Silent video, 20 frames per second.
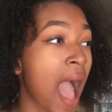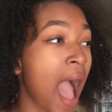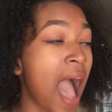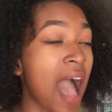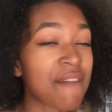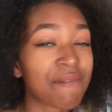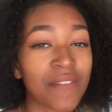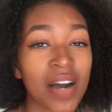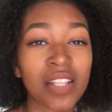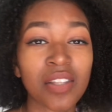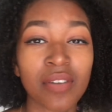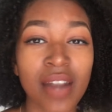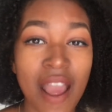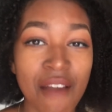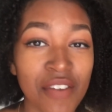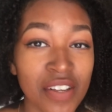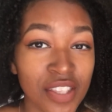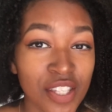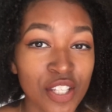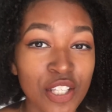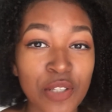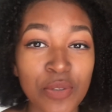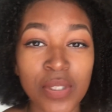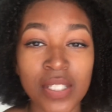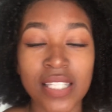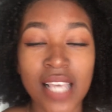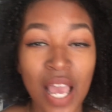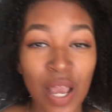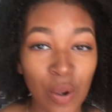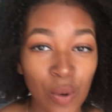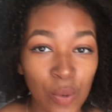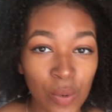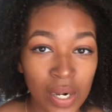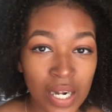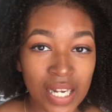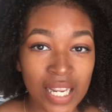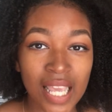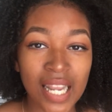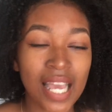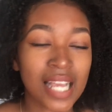I followed everything you said,
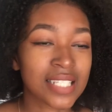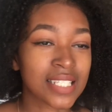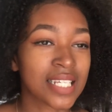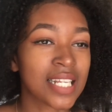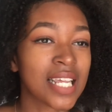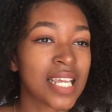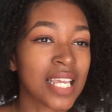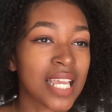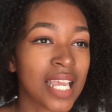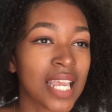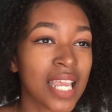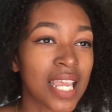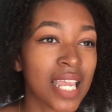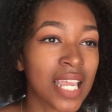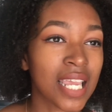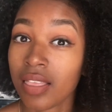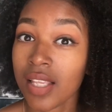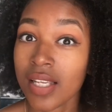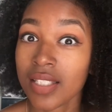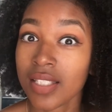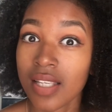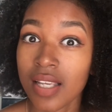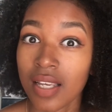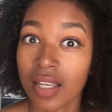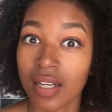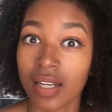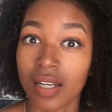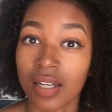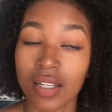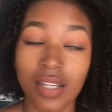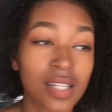Courtney, and I didn't get in, listen,